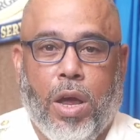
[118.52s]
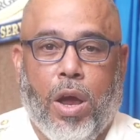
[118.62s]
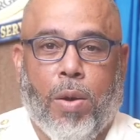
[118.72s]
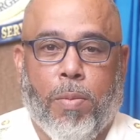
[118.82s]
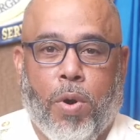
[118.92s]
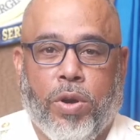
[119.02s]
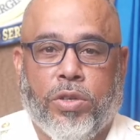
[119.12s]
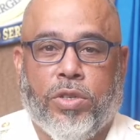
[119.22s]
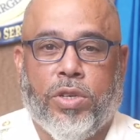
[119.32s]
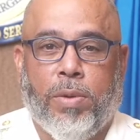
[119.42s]

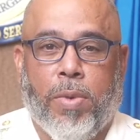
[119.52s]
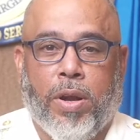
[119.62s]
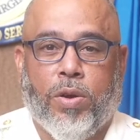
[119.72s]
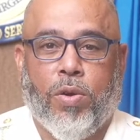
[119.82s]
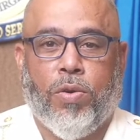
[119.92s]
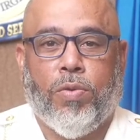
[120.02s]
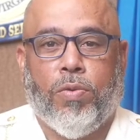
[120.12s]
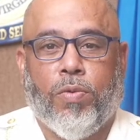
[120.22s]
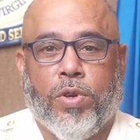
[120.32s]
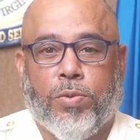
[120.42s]
Emergency medical
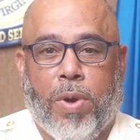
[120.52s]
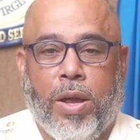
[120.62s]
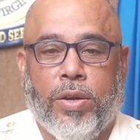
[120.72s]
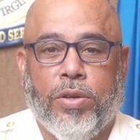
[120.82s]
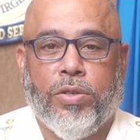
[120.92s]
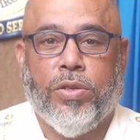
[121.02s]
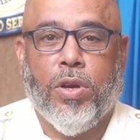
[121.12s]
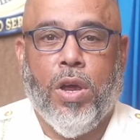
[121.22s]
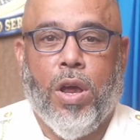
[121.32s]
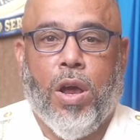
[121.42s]
responders
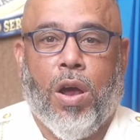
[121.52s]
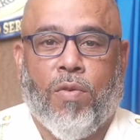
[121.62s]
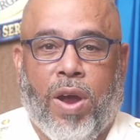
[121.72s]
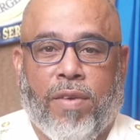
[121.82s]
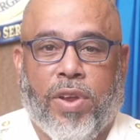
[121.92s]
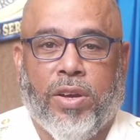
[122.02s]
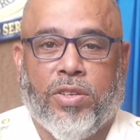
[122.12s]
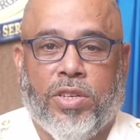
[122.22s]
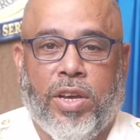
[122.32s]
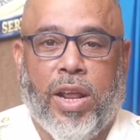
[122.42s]
arrived on the
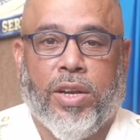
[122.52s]
scene and